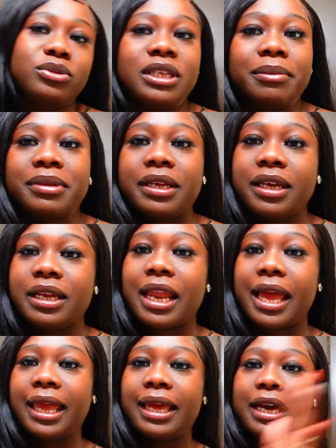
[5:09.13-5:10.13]
something
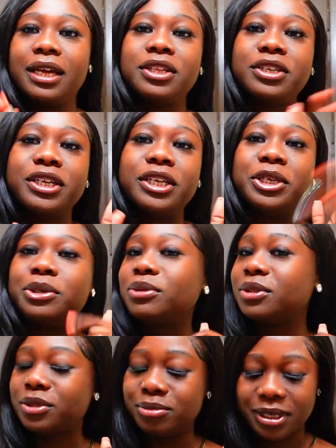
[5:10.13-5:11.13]
like other than
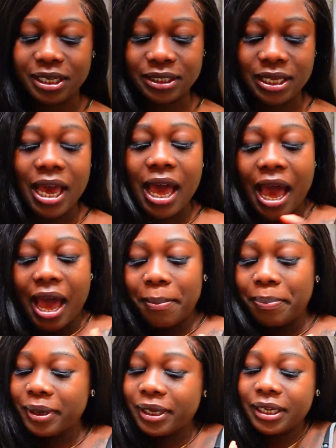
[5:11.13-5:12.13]
YouTube. Because
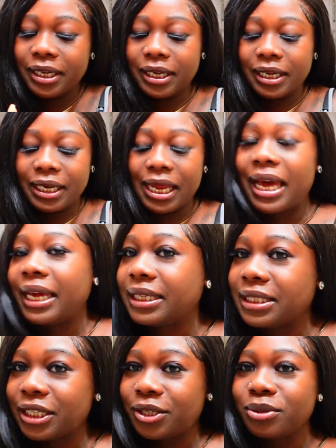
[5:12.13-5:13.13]
I put a lot
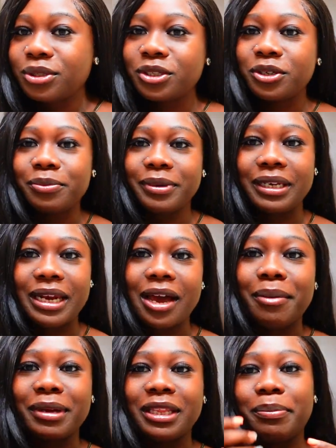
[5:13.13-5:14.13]
into YouTube. But
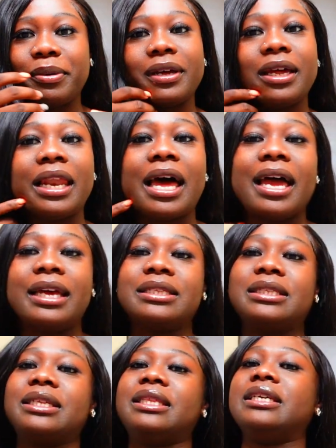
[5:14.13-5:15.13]
now I'm about to put a lot
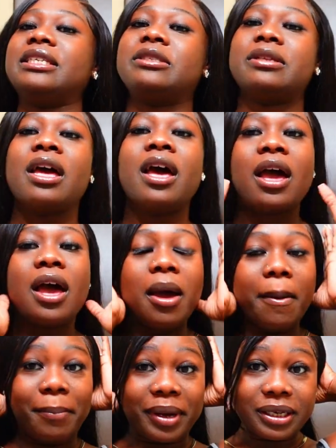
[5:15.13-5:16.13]
into these
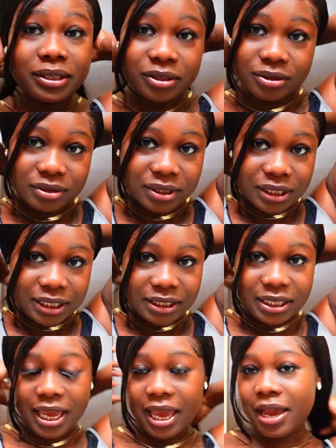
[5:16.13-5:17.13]
bundles and
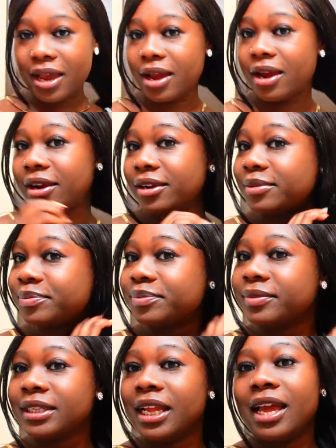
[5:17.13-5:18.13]
this hair.
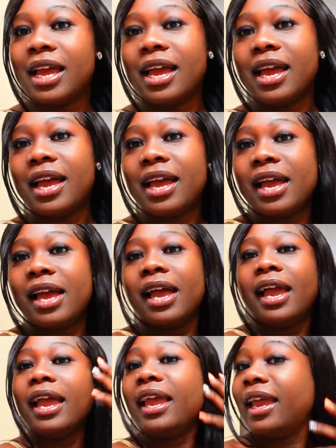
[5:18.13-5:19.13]

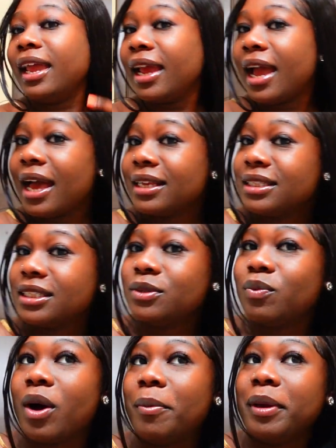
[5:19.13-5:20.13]
And I just
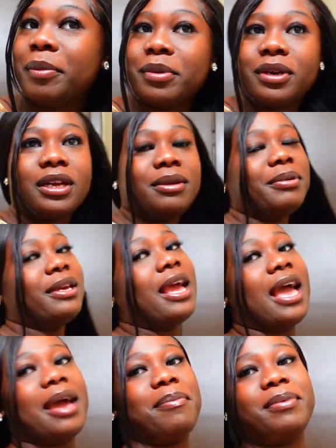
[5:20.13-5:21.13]
want people to be
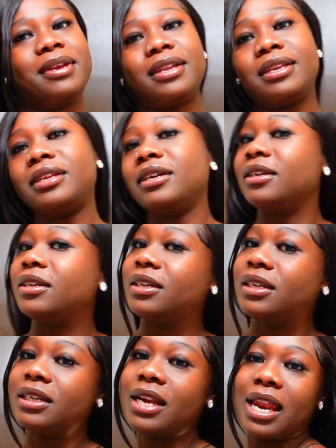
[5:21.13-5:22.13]
happy and look good,
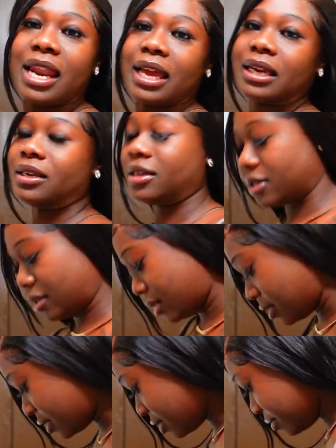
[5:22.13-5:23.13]
and I like looking
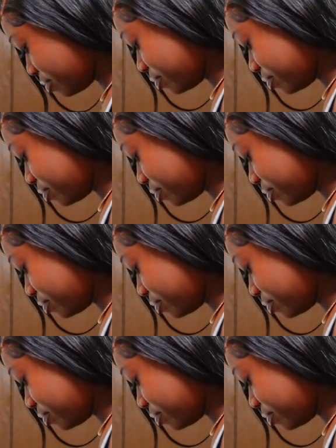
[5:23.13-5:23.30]
good.